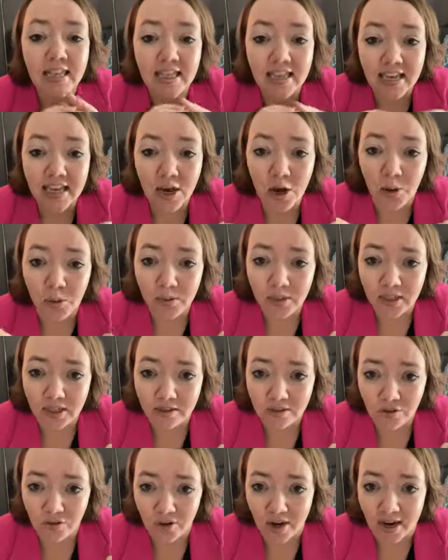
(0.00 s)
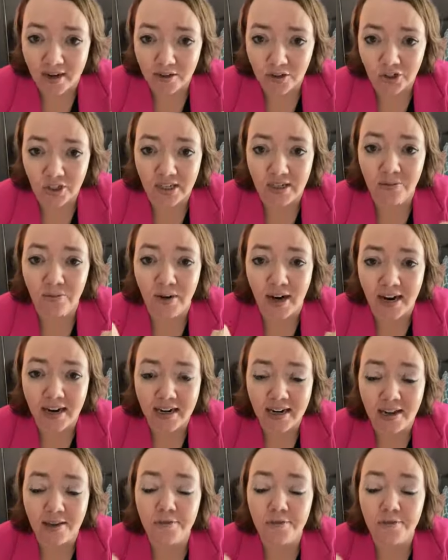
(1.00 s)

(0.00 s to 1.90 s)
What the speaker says: the only strategy, right?